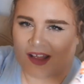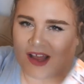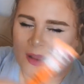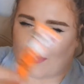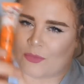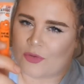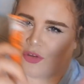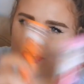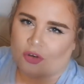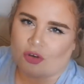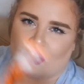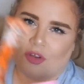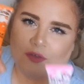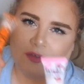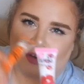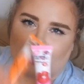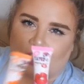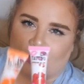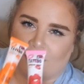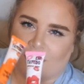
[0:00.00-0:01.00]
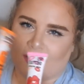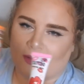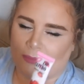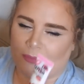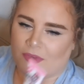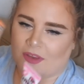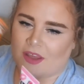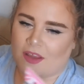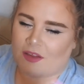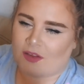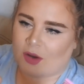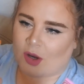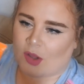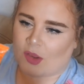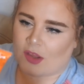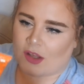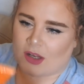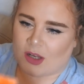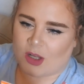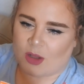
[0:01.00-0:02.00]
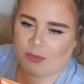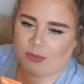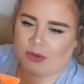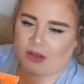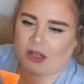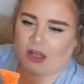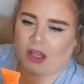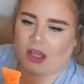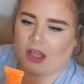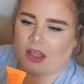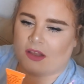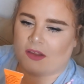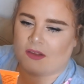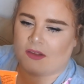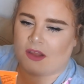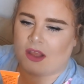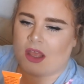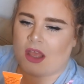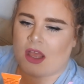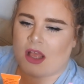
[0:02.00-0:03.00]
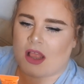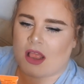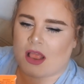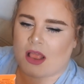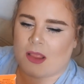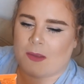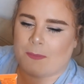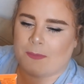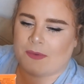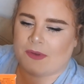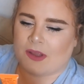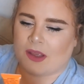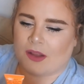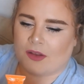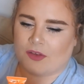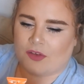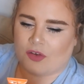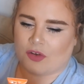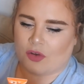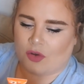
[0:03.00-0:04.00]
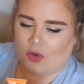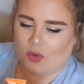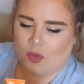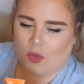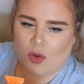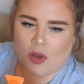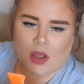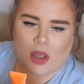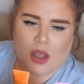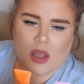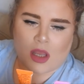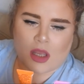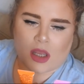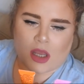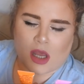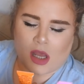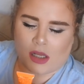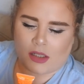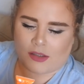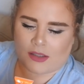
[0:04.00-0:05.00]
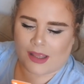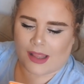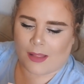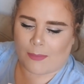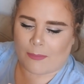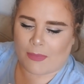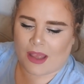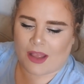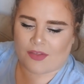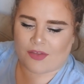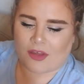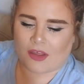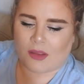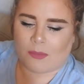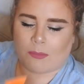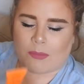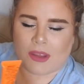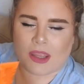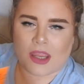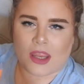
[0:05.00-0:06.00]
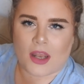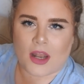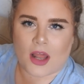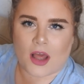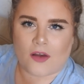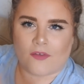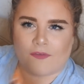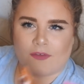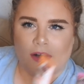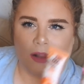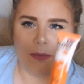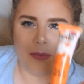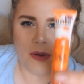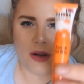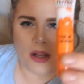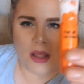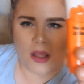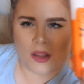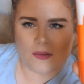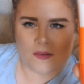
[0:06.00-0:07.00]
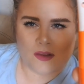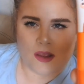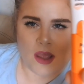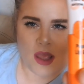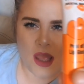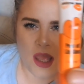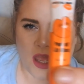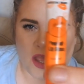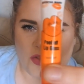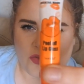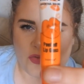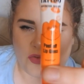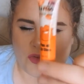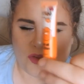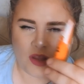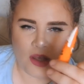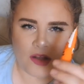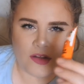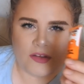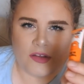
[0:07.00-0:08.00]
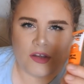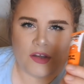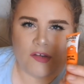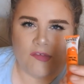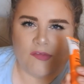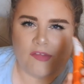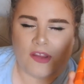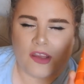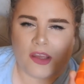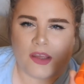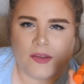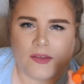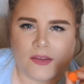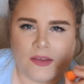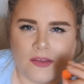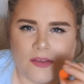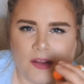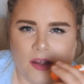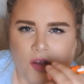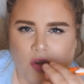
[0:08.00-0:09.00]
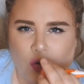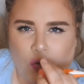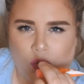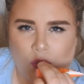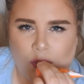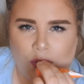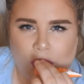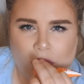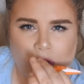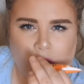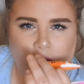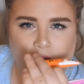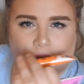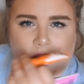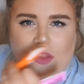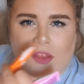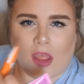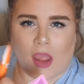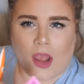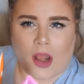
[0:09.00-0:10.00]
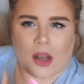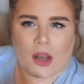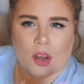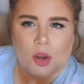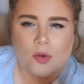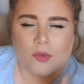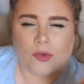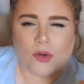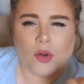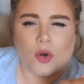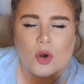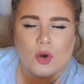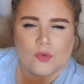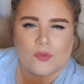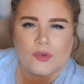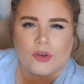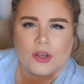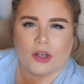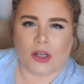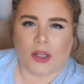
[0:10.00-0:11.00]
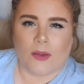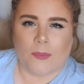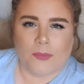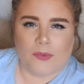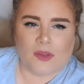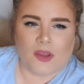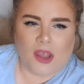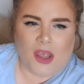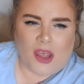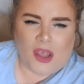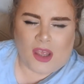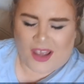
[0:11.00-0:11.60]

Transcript: I'm sure you've heard of them. These are the lip gloss, lip tattoo, cocktail magic peel off lip gloss. And so the idea of these is that you put a thick layer of it over your lips.